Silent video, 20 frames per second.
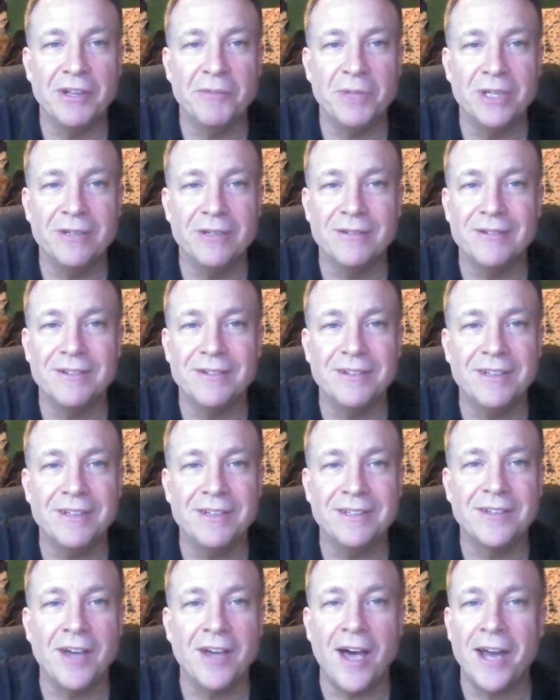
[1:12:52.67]
I mean
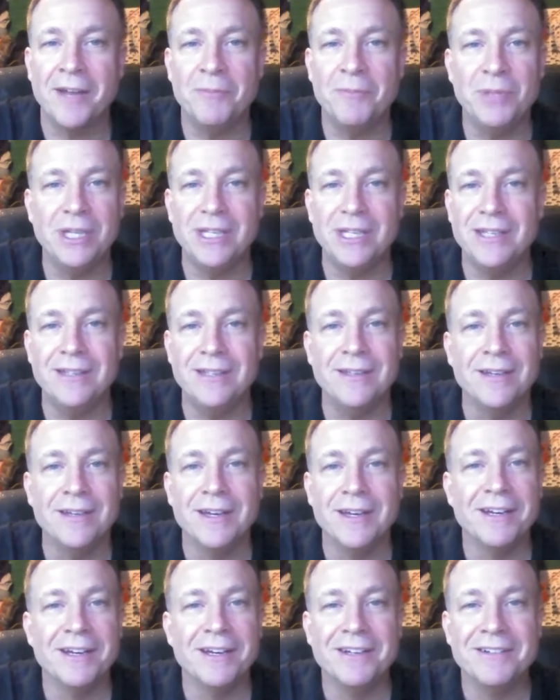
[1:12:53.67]
it's got to be
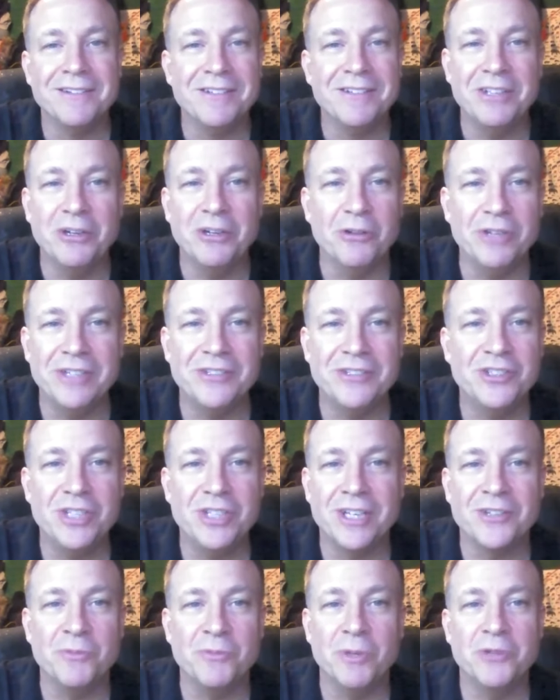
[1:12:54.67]
you know, these
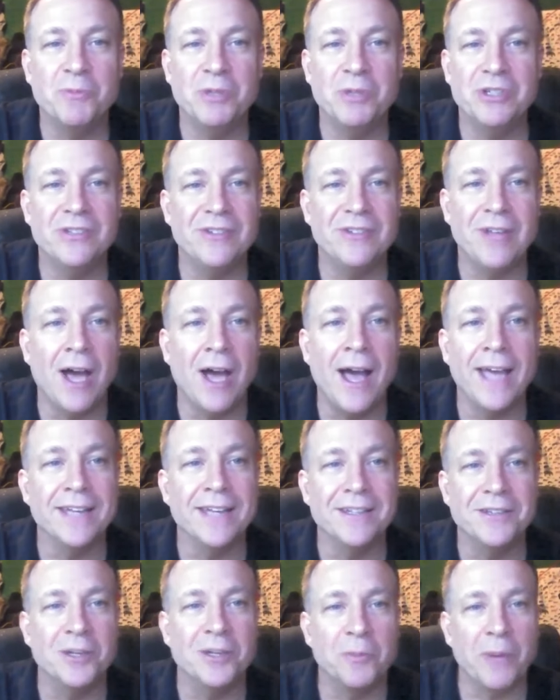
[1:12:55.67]
chicks must be just dying
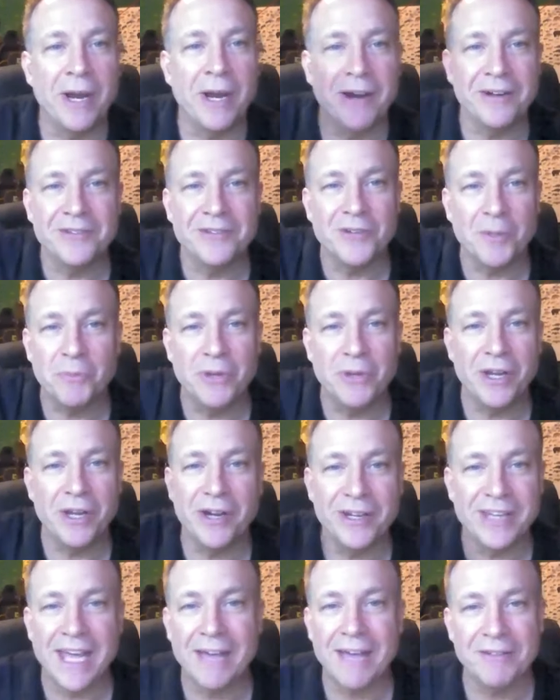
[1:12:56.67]
that their parents up there
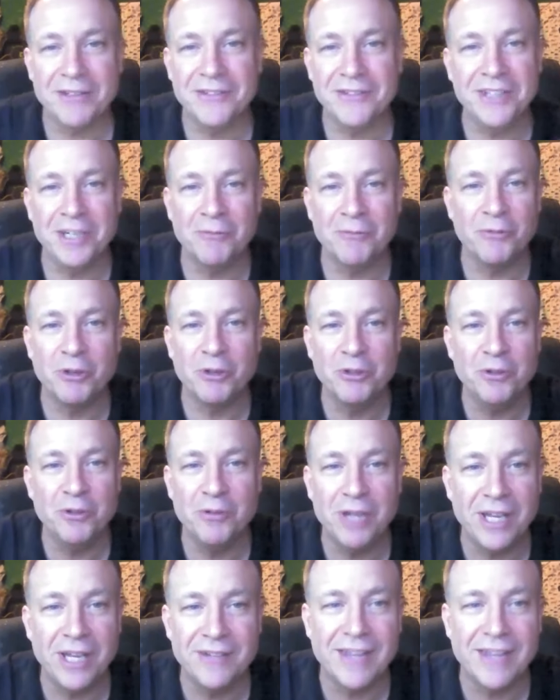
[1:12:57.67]
and they haven't seen them for two
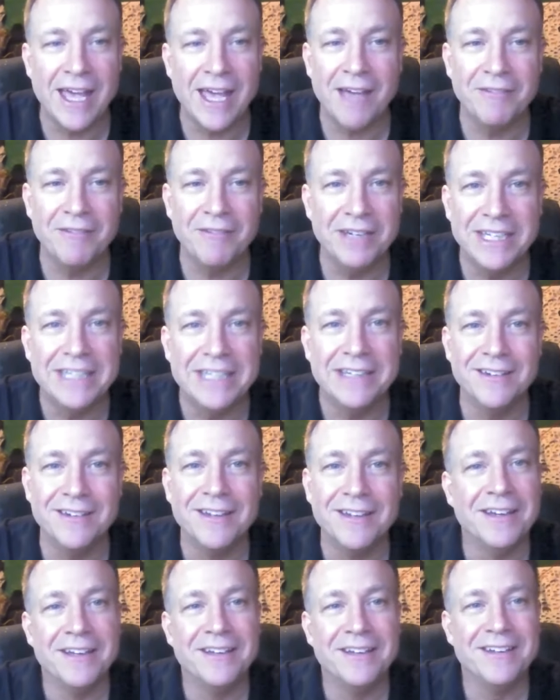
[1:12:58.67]
days, they haven't eaten.